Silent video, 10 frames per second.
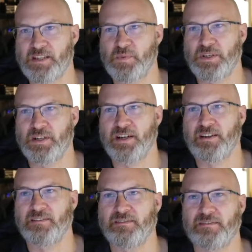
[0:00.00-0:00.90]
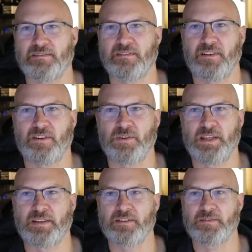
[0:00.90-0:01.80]
SPI
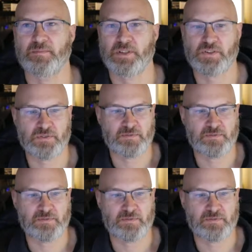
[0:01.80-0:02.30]
OLED module.